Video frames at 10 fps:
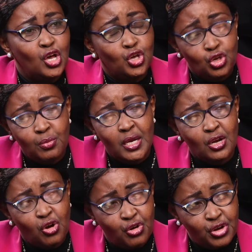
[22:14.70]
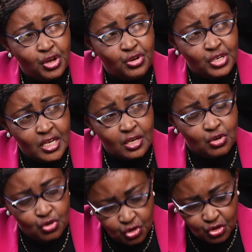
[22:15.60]
human chorionic
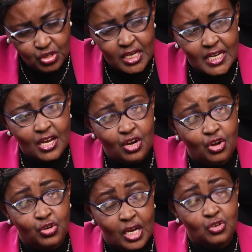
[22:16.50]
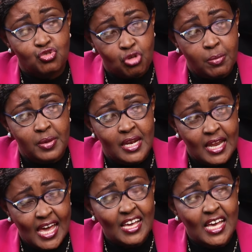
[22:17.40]
gonadotropin,
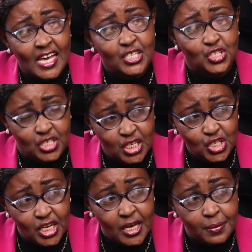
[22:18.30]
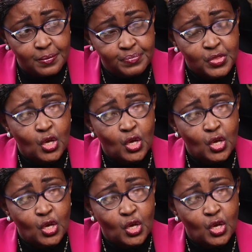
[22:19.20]
HCG,